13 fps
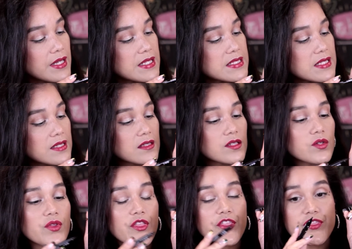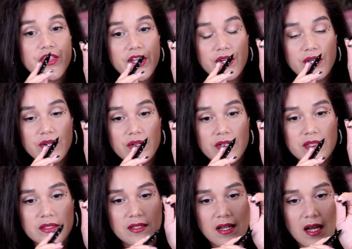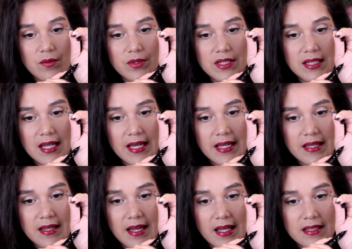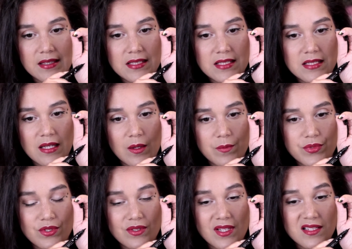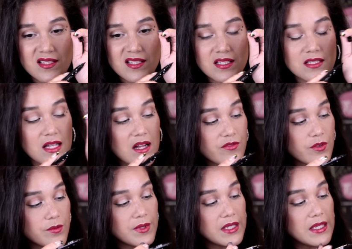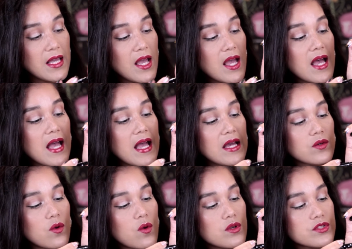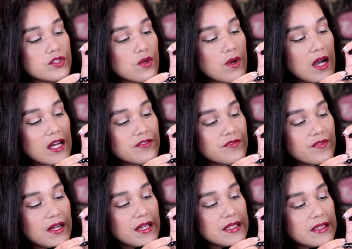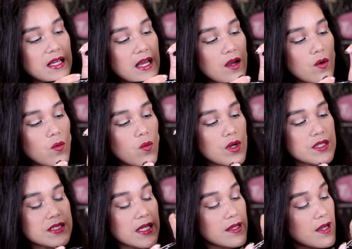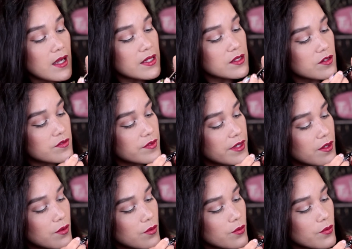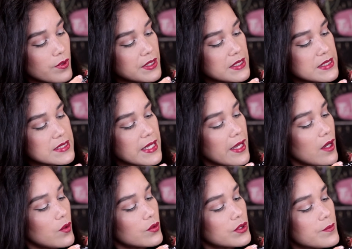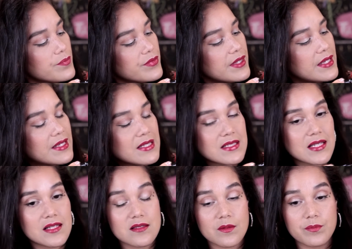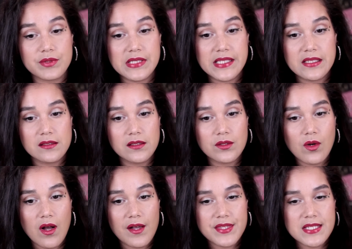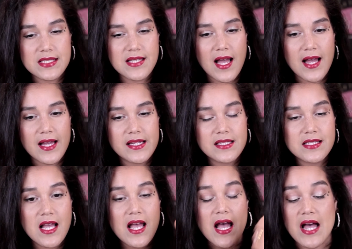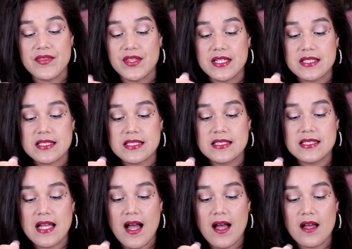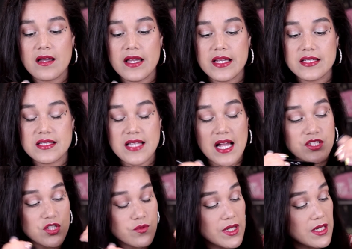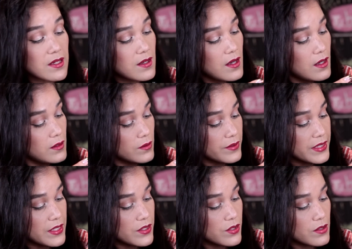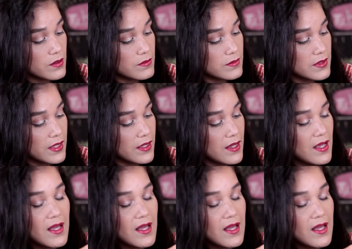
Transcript: it's a little thicker than I would like at the tip, so that's just not for me. And also I find that once I kind of like run it down, it can tend to bleed a little on the sides, and then it's not a saturated color either. Like,